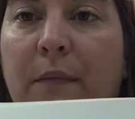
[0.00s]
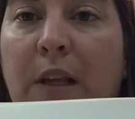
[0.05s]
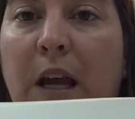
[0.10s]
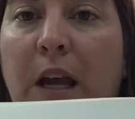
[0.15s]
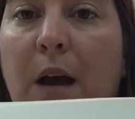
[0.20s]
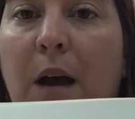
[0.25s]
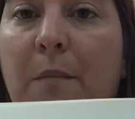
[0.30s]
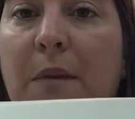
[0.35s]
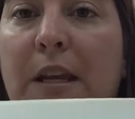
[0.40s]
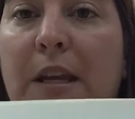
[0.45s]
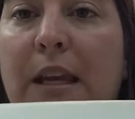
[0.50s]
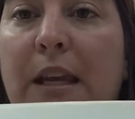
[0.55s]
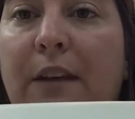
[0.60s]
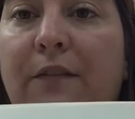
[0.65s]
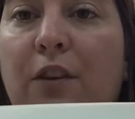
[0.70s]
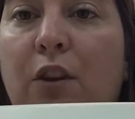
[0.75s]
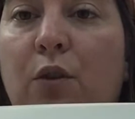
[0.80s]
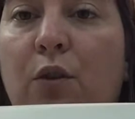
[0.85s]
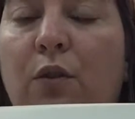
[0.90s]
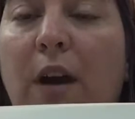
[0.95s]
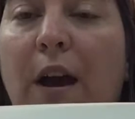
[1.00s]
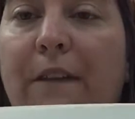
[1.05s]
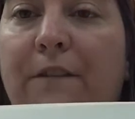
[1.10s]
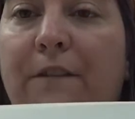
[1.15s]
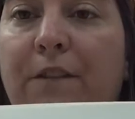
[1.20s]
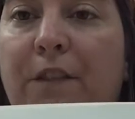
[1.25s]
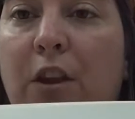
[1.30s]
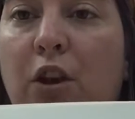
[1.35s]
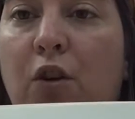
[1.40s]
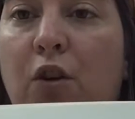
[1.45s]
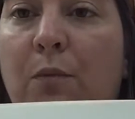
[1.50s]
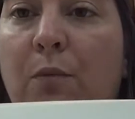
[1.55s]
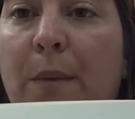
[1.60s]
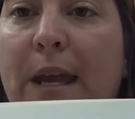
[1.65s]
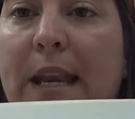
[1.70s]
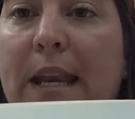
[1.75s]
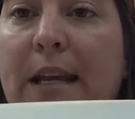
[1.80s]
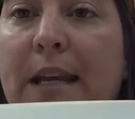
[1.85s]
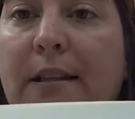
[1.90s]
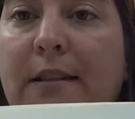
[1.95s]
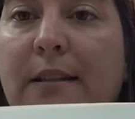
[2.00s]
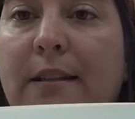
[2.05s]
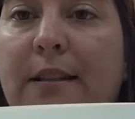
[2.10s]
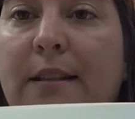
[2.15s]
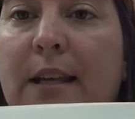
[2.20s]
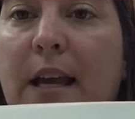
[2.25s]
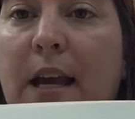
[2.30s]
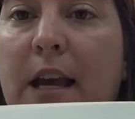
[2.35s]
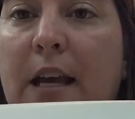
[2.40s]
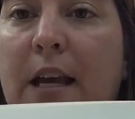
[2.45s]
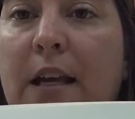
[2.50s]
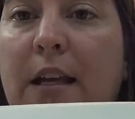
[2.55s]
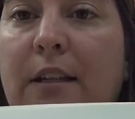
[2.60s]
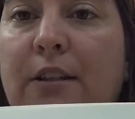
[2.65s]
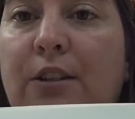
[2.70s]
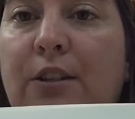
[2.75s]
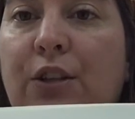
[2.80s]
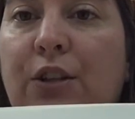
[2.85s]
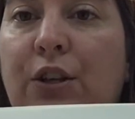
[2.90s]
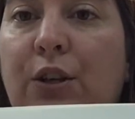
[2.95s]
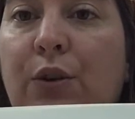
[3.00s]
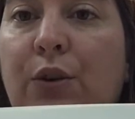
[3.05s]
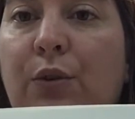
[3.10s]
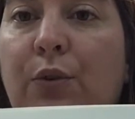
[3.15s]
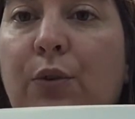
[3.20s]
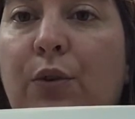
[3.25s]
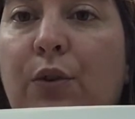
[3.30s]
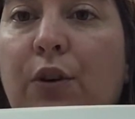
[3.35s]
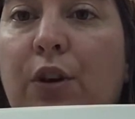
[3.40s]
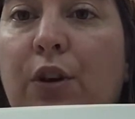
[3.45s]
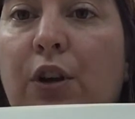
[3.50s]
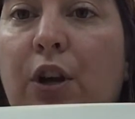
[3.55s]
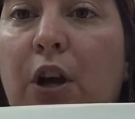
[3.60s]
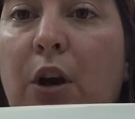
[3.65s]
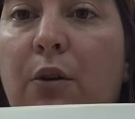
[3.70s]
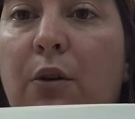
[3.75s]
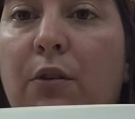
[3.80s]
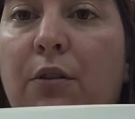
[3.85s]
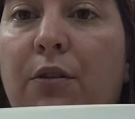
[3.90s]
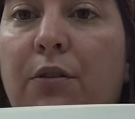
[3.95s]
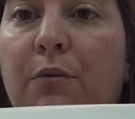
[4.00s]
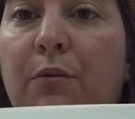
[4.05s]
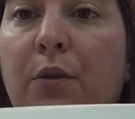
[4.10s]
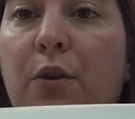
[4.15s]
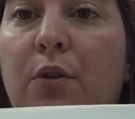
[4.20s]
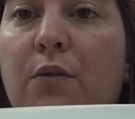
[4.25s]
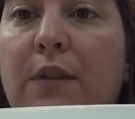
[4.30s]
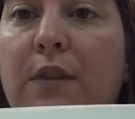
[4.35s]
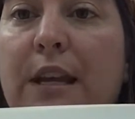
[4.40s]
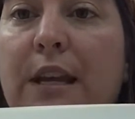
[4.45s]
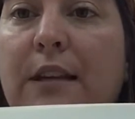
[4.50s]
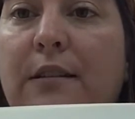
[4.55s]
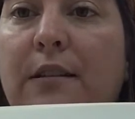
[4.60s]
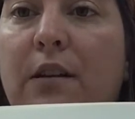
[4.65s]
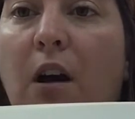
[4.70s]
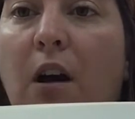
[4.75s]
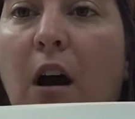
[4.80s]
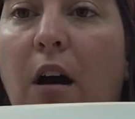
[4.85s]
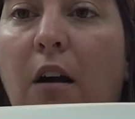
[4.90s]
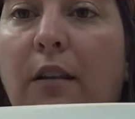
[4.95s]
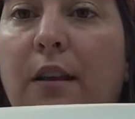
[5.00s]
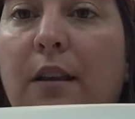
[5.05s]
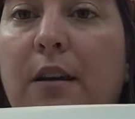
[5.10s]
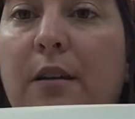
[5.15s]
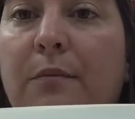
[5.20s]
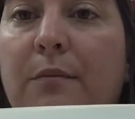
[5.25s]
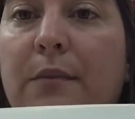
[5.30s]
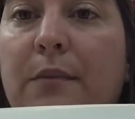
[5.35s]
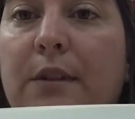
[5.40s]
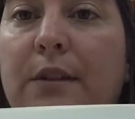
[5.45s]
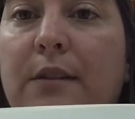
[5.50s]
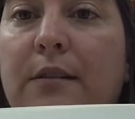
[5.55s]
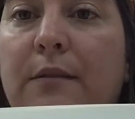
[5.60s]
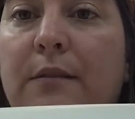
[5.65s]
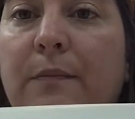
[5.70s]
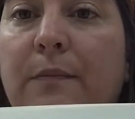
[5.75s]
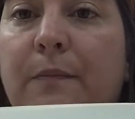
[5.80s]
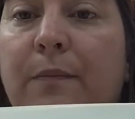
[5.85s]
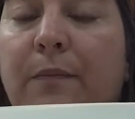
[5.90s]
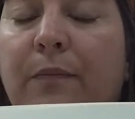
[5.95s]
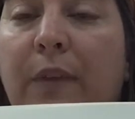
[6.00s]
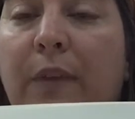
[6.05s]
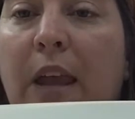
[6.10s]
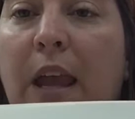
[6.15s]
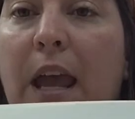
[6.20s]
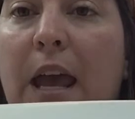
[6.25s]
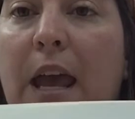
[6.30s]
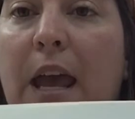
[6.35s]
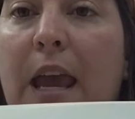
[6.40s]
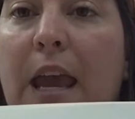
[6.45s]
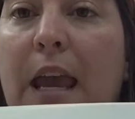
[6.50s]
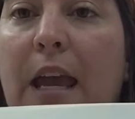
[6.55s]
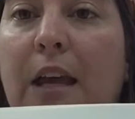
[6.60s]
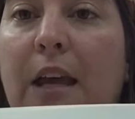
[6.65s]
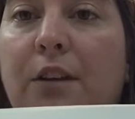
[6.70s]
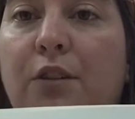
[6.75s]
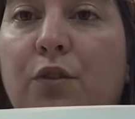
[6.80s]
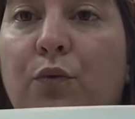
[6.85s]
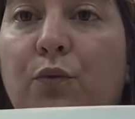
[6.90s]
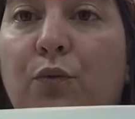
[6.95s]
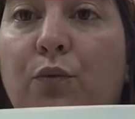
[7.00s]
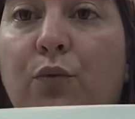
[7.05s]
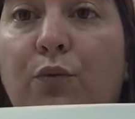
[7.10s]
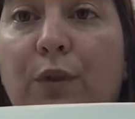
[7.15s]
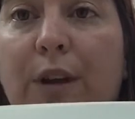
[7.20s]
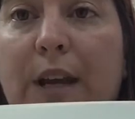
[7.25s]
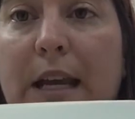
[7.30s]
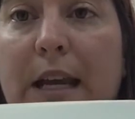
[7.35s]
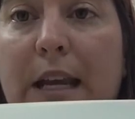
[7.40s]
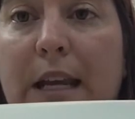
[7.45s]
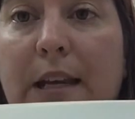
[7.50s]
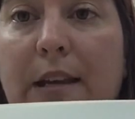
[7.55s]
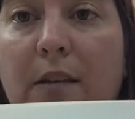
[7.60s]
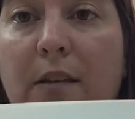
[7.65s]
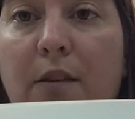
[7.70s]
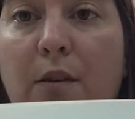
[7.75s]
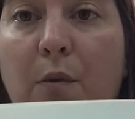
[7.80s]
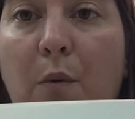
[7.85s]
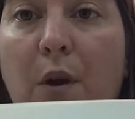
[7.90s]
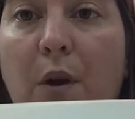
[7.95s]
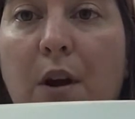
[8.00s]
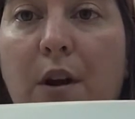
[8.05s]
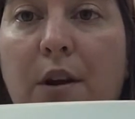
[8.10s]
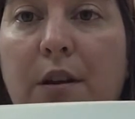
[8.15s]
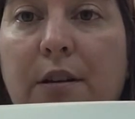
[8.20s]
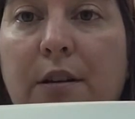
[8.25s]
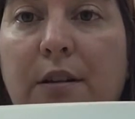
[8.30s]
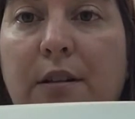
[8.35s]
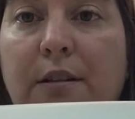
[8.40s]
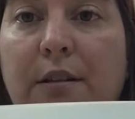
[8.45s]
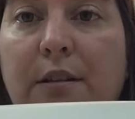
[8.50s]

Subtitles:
I'm going to give you a few minutes to go through these columns and read the words